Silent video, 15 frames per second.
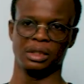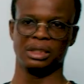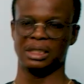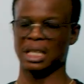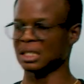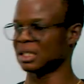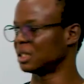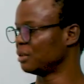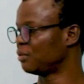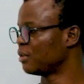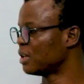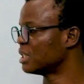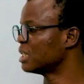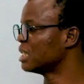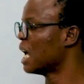That's the
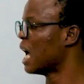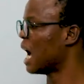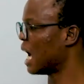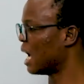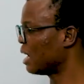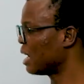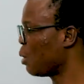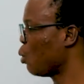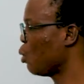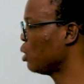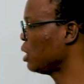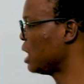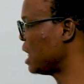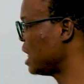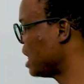differences. Another
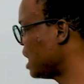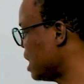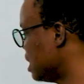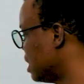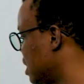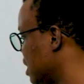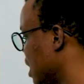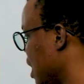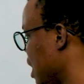one is